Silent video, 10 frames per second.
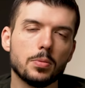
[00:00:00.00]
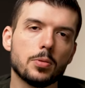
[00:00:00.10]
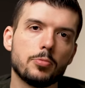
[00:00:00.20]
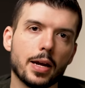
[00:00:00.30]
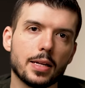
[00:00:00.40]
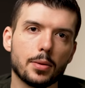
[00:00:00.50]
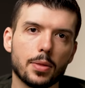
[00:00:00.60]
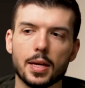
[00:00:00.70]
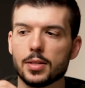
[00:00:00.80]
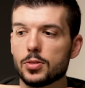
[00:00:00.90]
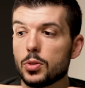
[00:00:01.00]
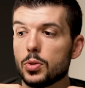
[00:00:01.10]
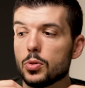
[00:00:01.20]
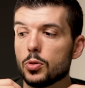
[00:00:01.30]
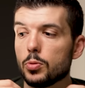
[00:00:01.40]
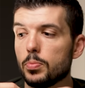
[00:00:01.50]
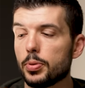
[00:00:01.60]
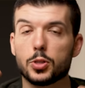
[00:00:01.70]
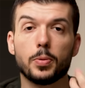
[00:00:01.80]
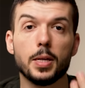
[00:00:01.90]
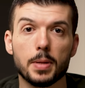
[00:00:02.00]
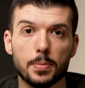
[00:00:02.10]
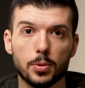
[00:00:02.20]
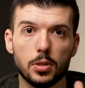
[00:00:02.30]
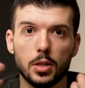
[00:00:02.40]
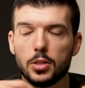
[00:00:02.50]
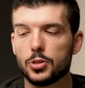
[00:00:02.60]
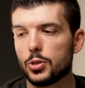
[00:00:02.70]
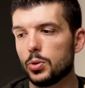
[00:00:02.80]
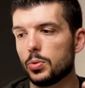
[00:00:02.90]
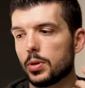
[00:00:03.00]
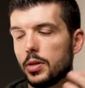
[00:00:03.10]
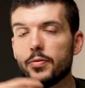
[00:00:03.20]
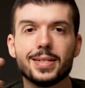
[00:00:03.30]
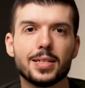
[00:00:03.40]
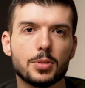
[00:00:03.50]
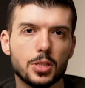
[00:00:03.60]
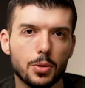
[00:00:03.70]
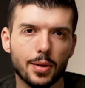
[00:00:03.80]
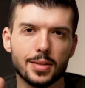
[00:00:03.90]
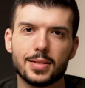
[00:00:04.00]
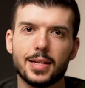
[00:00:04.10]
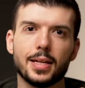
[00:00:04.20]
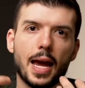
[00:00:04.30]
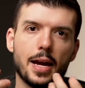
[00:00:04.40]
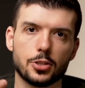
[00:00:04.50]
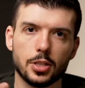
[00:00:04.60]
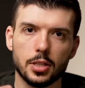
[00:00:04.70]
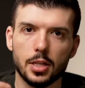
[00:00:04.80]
were writing things to persuade people, to convince them to do things, to take action.